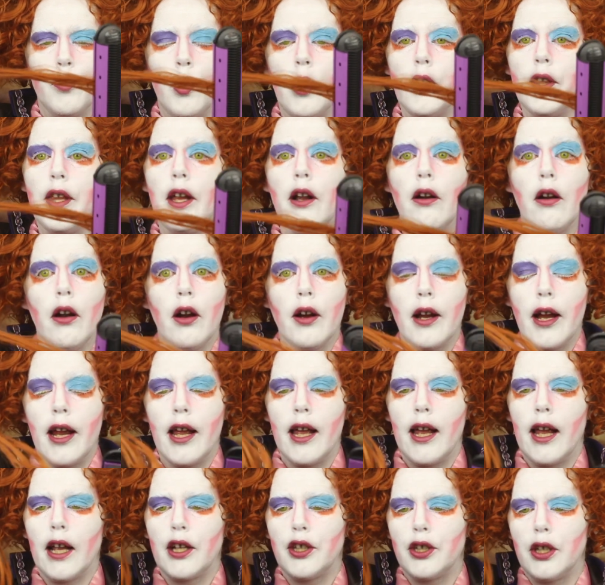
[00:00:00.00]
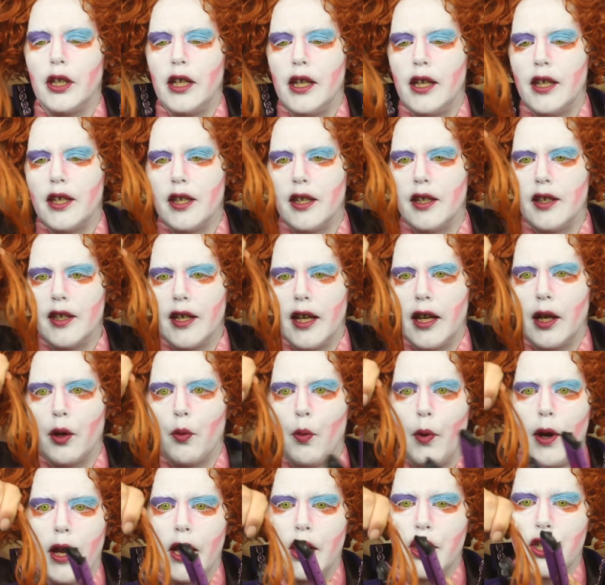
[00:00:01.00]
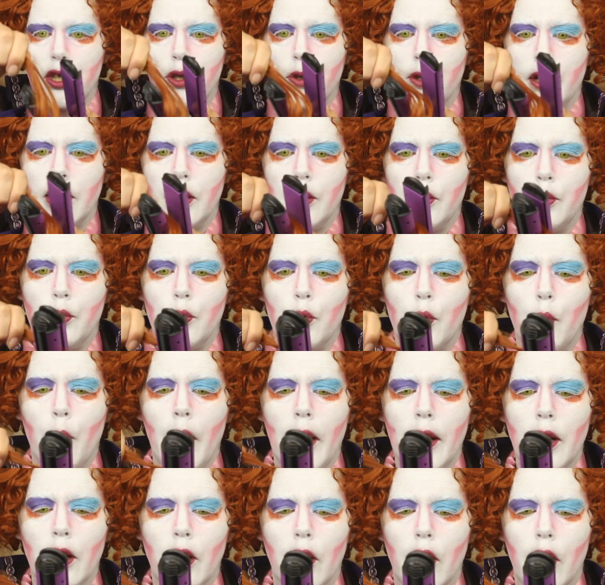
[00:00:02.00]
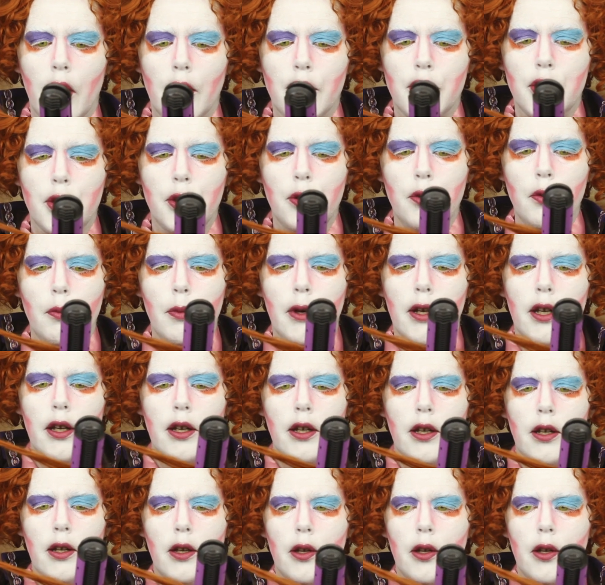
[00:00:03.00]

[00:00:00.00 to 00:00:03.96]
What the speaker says: Well, there are actually synthetic wigs you can do quite a lot too, but